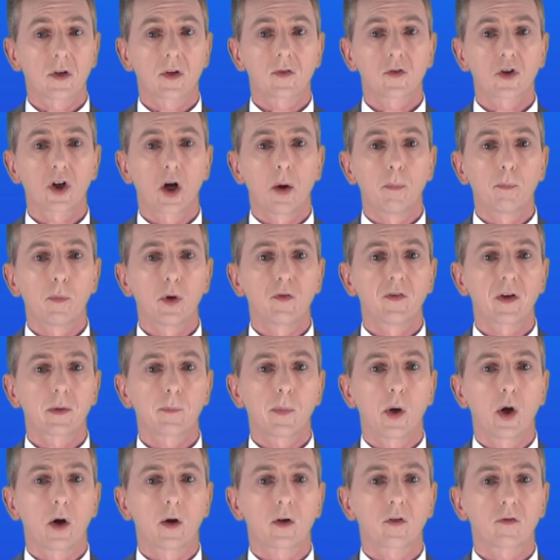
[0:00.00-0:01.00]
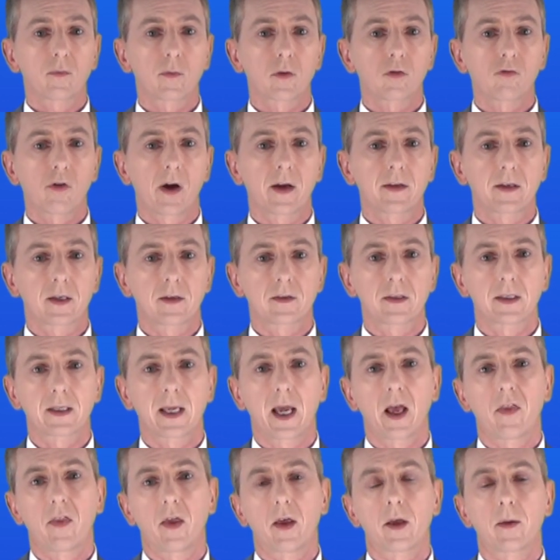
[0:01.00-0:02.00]
to stop moving parts from grinding
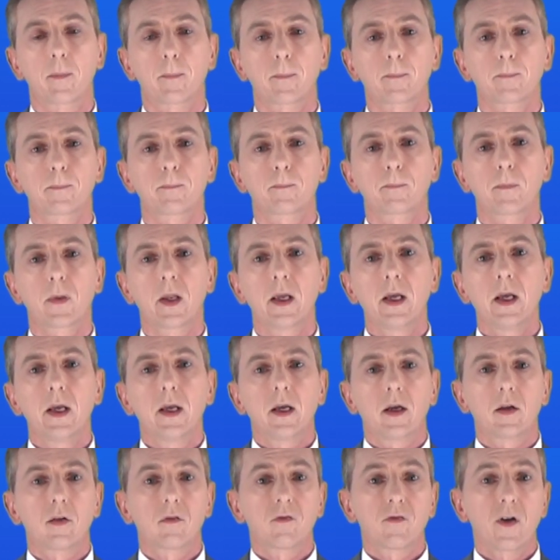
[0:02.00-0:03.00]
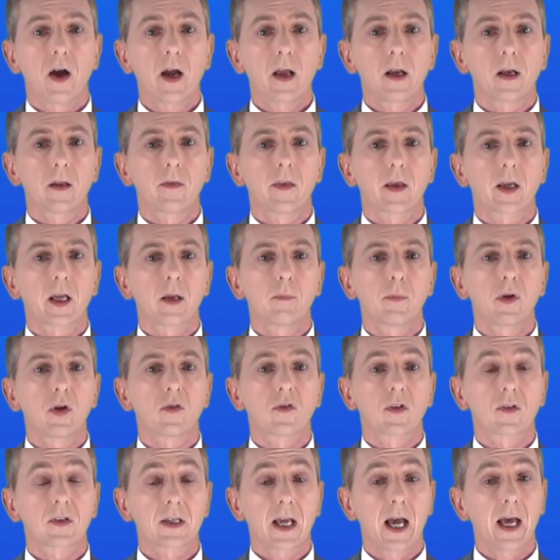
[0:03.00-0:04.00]
together. And finally, they can be
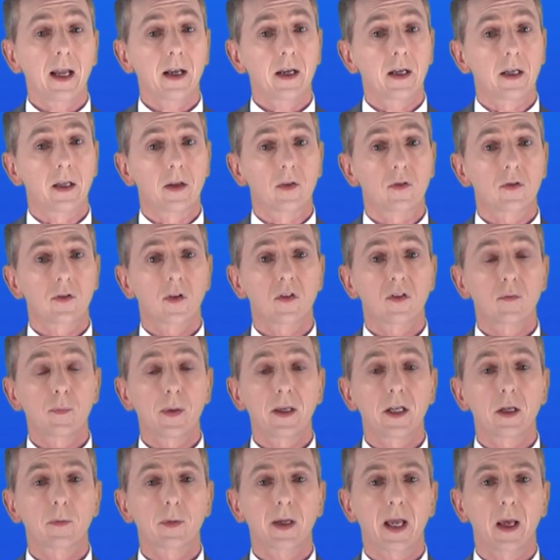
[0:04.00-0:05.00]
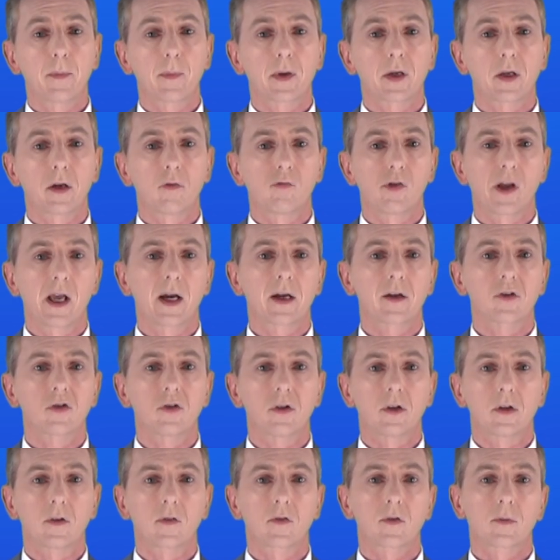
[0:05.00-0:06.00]
used as catalysts to speed up chemical
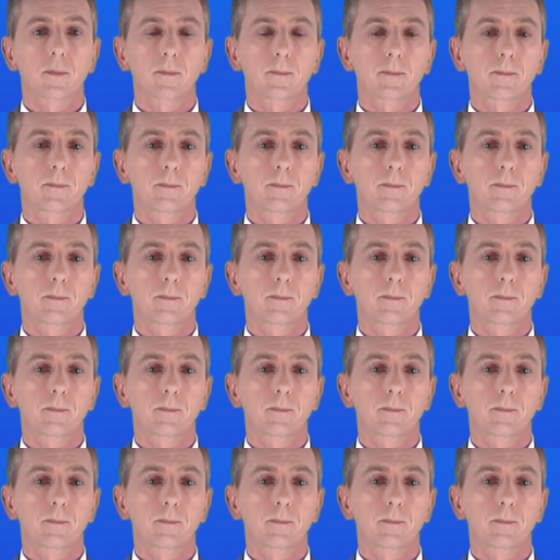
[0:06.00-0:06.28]
reactions.